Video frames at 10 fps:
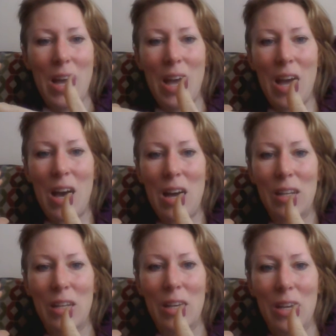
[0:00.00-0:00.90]

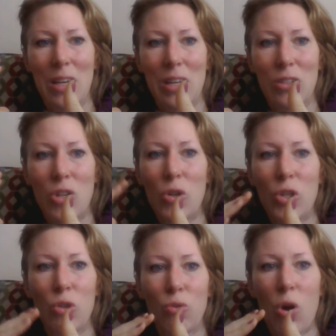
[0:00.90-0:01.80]
And so
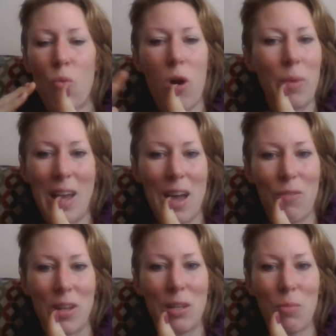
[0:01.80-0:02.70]
you don't want me to
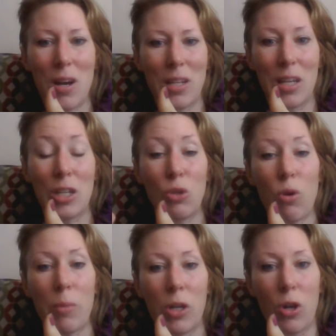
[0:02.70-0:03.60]
have any money and you
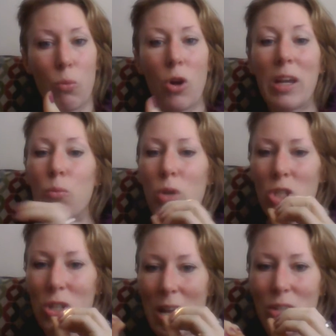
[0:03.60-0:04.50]
want me to go to work, in
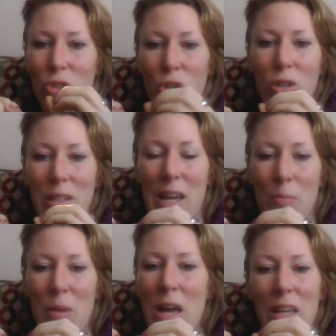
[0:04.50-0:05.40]
which case your
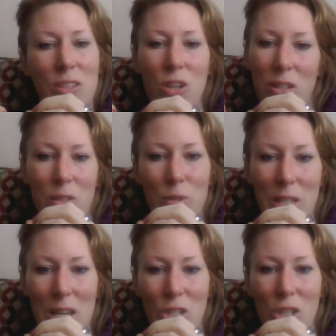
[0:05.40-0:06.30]
claim is not
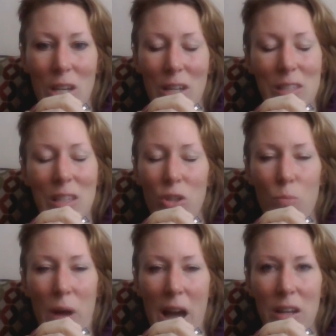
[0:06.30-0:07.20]
substantiated. It's
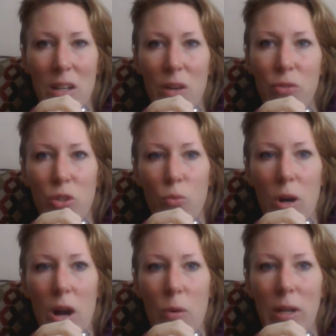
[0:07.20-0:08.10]
either bad enough to
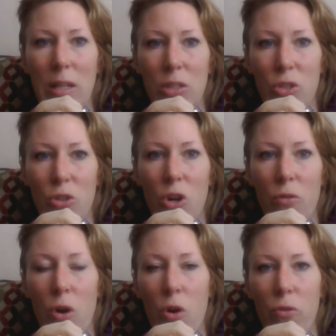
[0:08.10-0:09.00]
where I would
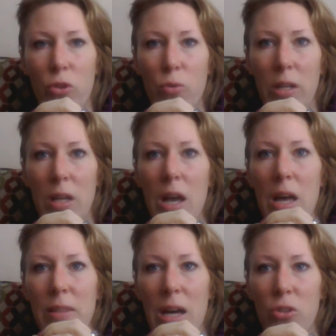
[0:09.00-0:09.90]
deserve over
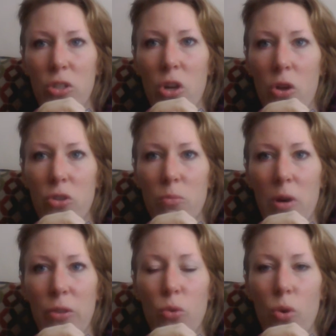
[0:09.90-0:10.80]
$3,000 a
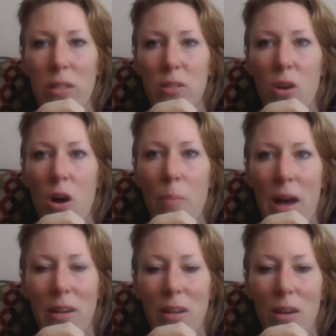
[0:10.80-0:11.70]
month, or it's not
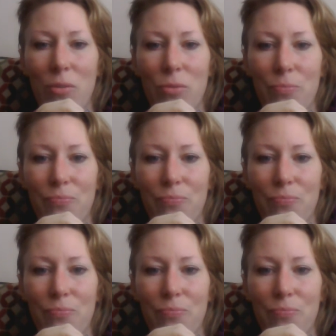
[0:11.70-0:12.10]
bad enough.